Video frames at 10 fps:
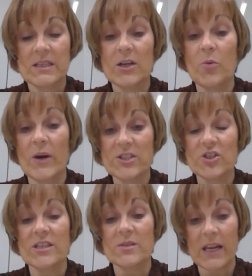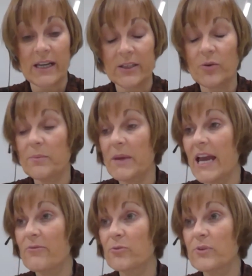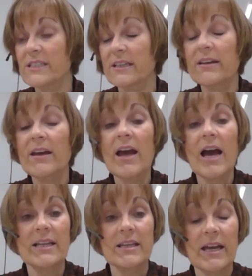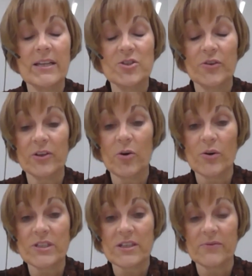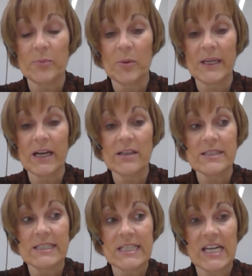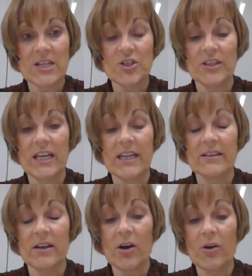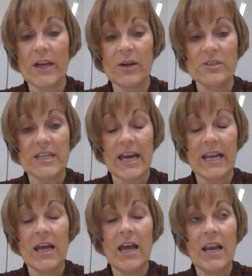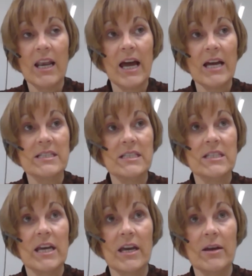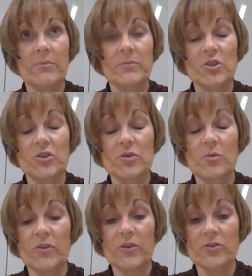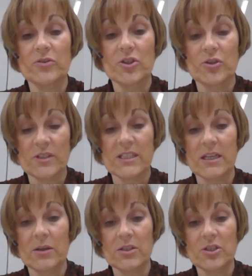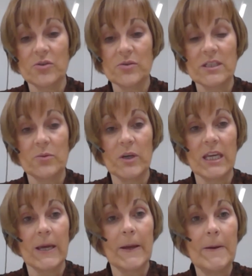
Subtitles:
question as well. I know it may have arisen during the course of the public consultation in the Loughrea Hotel last Tuesday week.